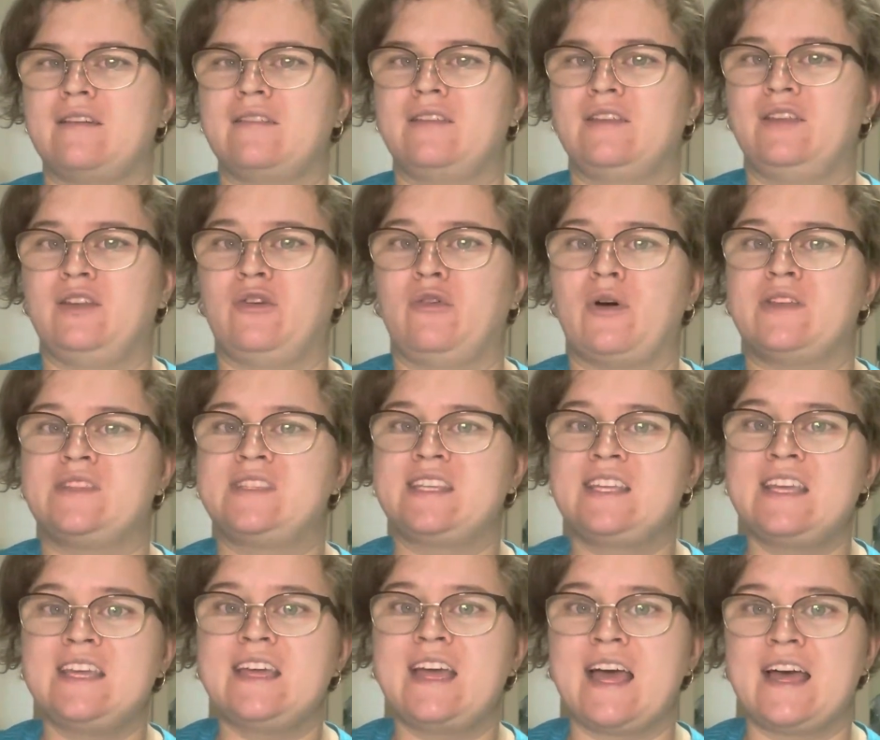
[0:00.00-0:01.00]
you know, as
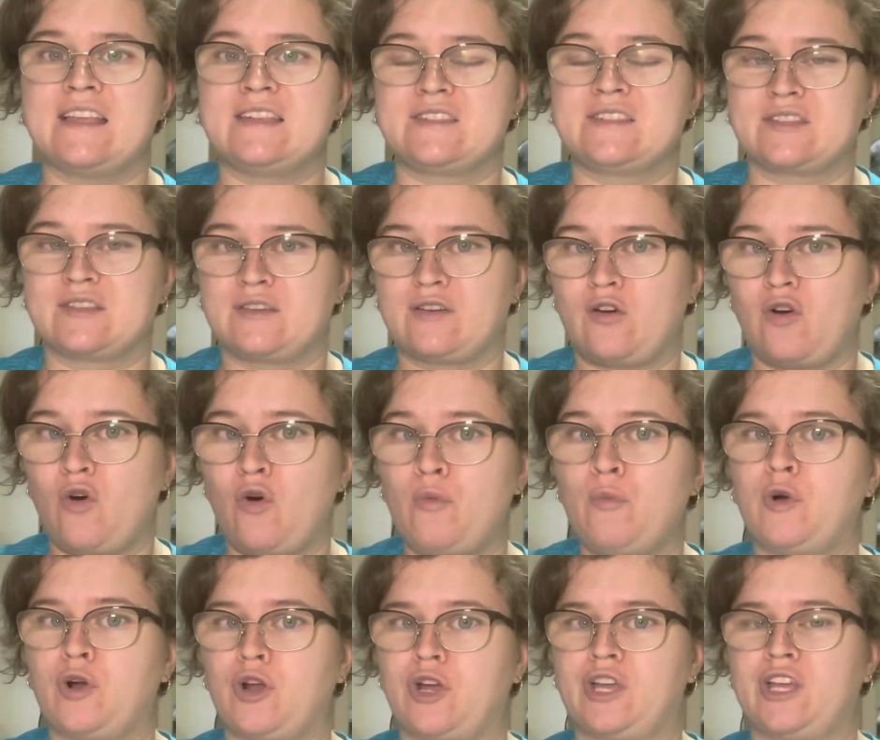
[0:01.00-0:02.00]
he has
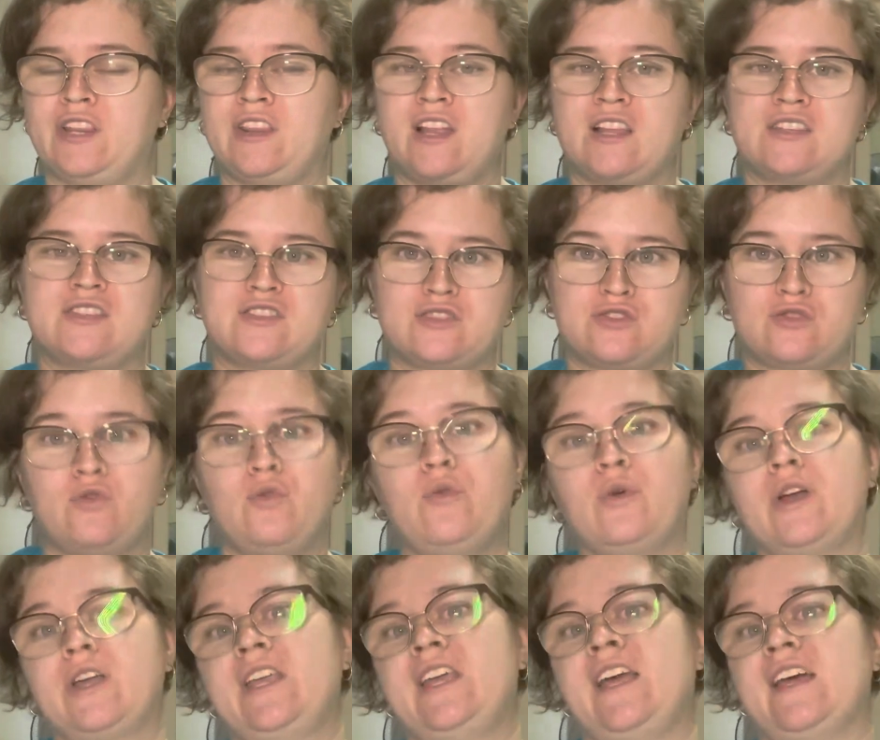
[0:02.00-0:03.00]
homework and lots of
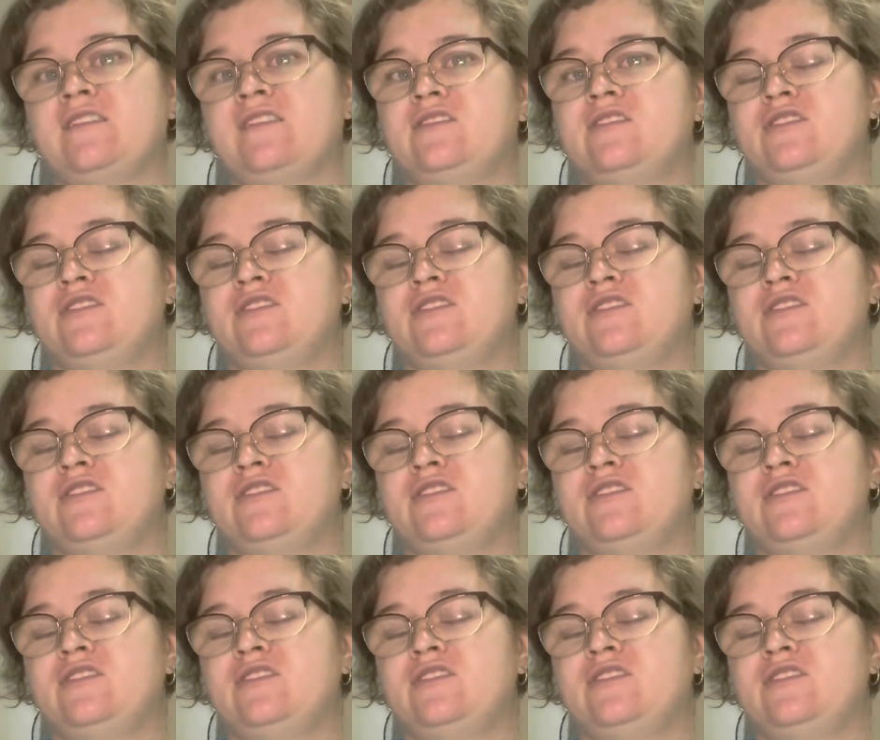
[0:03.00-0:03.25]
schoolwork he has